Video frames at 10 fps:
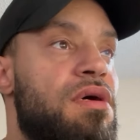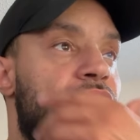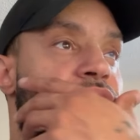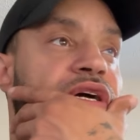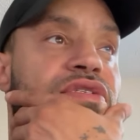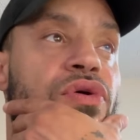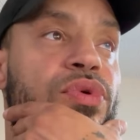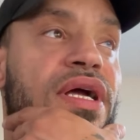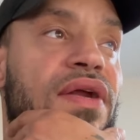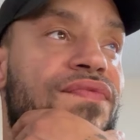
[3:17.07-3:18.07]
Okay, so
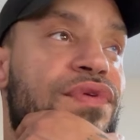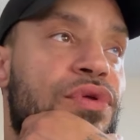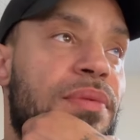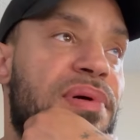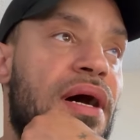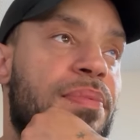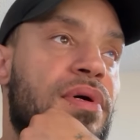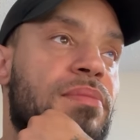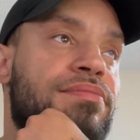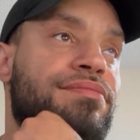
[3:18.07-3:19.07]
we got a few that pop
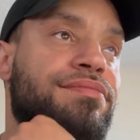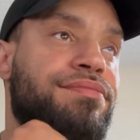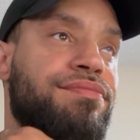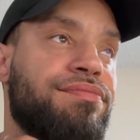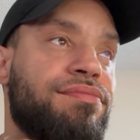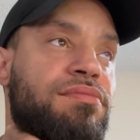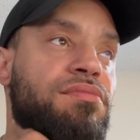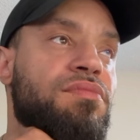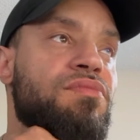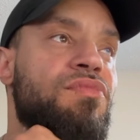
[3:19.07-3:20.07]
up.
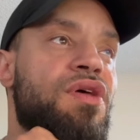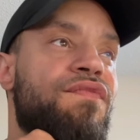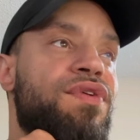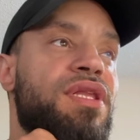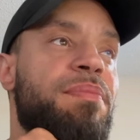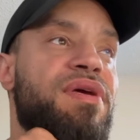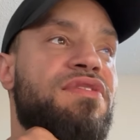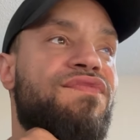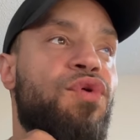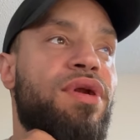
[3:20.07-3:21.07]
Philippians
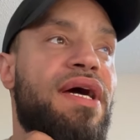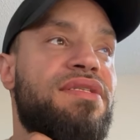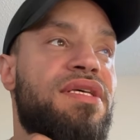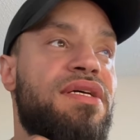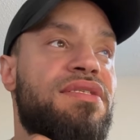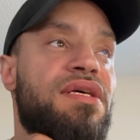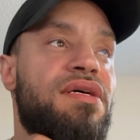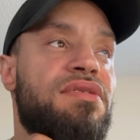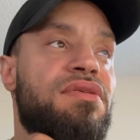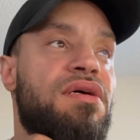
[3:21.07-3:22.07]
four nineteen
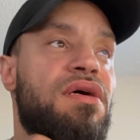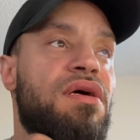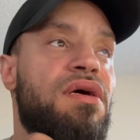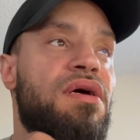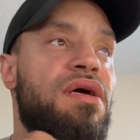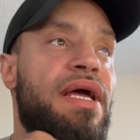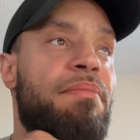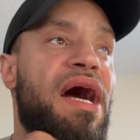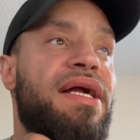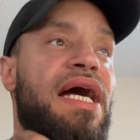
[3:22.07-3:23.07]
says, "And
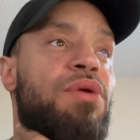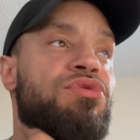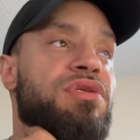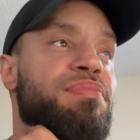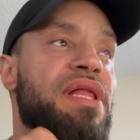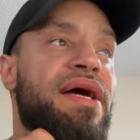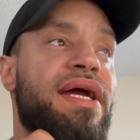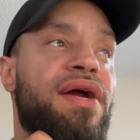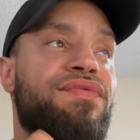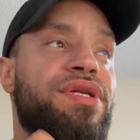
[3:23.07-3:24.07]
my God will supply
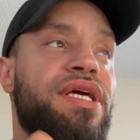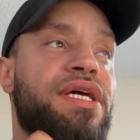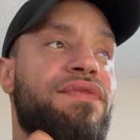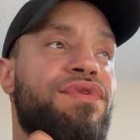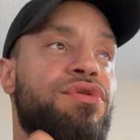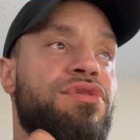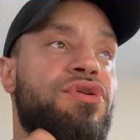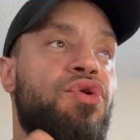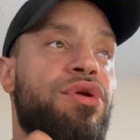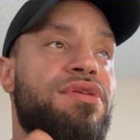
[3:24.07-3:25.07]
every need of yours
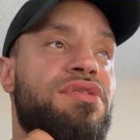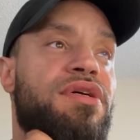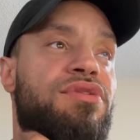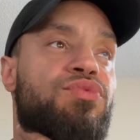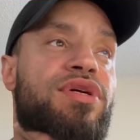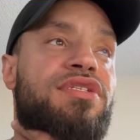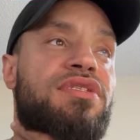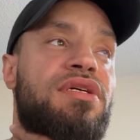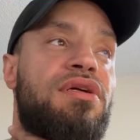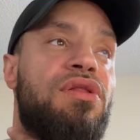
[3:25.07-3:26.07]
according to his
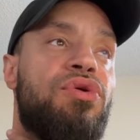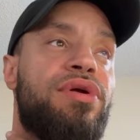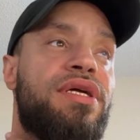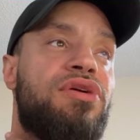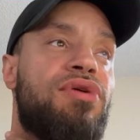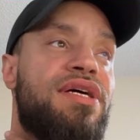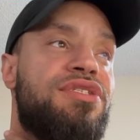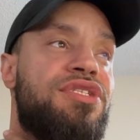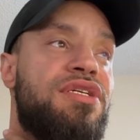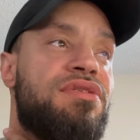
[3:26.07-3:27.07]
riches and glory in Christ
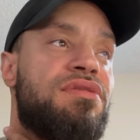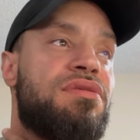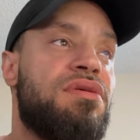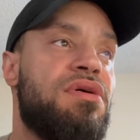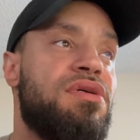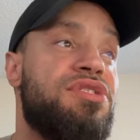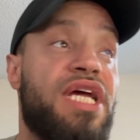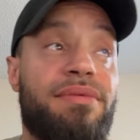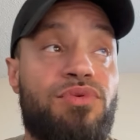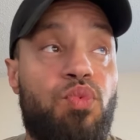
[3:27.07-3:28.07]
Jesus."
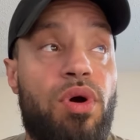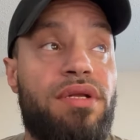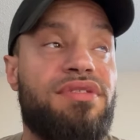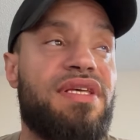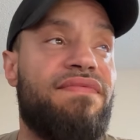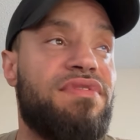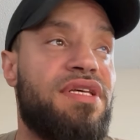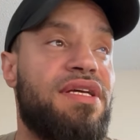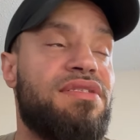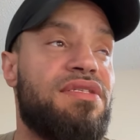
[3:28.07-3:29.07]
James one
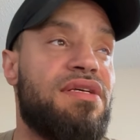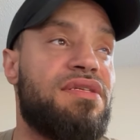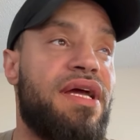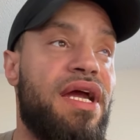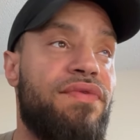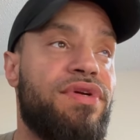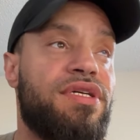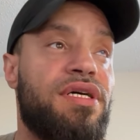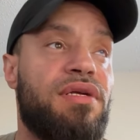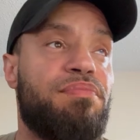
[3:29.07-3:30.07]
seventeen says, every
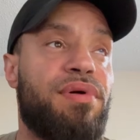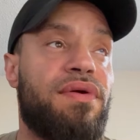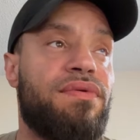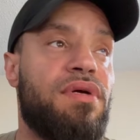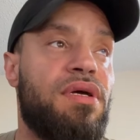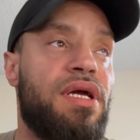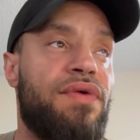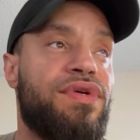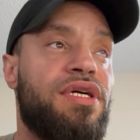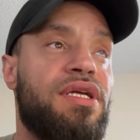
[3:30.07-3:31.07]
good and per
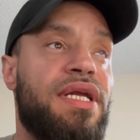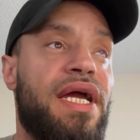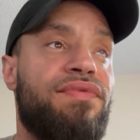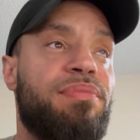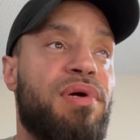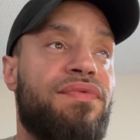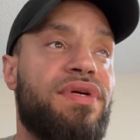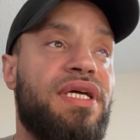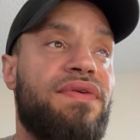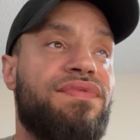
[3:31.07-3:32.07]
every good and every
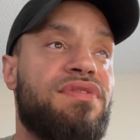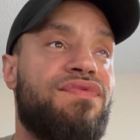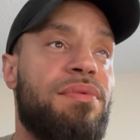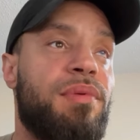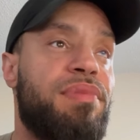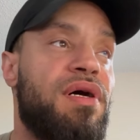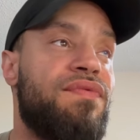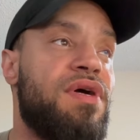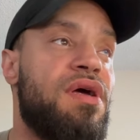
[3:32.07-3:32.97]
perfect gift is from above,